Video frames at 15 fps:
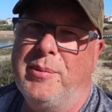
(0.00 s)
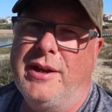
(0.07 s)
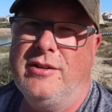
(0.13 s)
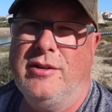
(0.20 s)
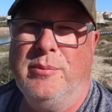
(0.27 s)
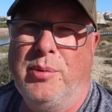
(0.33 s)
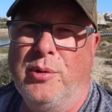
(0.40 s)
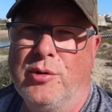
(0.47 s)

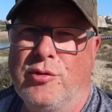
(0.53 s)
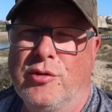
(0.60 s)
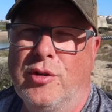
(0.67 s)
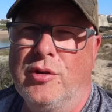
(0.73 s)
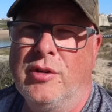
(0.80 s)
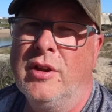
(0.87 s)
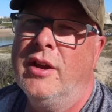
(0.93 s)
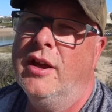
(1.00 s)
beach in
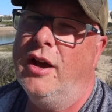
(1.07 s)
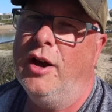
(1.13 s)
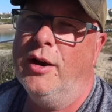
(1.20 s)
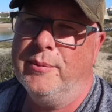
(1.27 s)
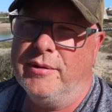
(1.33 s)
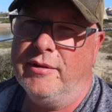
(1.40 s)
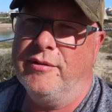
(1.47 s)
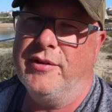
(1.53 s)
Portugal, I
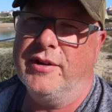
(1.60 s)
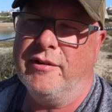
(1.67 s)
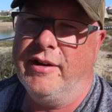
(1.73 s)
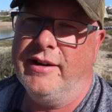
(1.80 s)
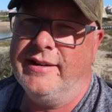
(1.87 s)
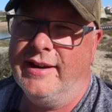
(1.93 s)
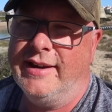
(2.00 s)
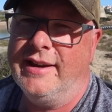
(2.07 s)
hope you're having a
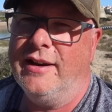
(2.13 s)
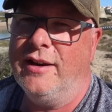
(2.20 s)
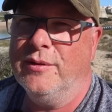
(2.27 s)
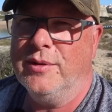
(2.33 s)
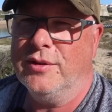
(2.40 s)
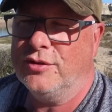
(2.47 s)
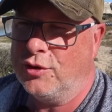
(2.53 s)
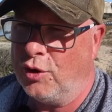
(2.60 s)
great day. I
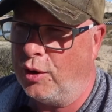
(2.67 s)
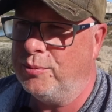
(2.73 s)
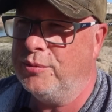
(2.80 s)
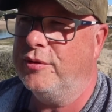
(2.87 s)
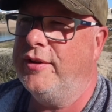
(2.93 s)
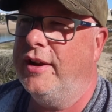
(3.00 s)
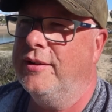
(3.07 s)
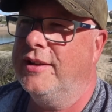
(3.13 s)
hope the
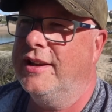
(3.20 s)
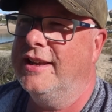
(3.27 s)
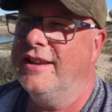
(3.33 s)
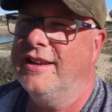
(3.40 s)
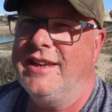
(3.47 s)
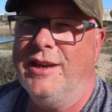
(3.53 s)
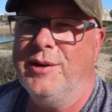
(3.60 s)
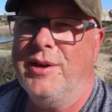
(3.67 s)
storms have now
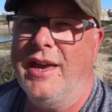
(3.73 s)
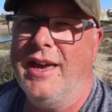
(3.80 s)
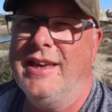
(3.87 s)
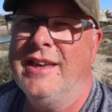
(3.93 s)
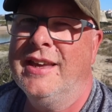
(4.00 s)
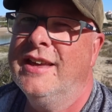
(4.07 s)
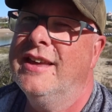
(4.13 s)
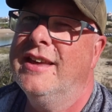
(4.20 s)
cleared in the
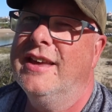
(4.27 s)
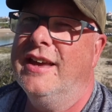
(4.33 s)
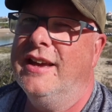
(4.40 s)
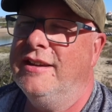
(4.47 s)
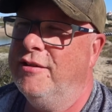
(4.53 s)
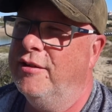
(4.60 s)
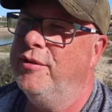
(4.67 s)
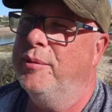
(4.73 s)
UK
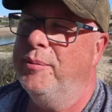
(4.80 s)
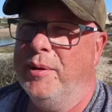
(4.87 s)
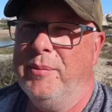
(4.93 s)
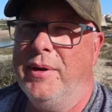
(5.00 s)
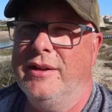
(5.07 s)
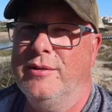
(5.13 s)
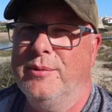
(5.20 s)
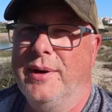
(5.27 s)
and you're having a bit
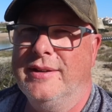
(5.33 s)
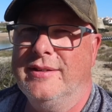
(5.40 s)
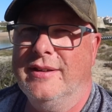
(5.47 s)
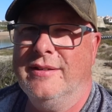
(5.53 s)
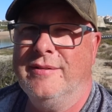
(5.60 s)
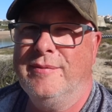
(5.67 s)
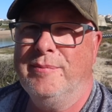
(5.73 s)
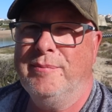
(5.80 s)
better weather.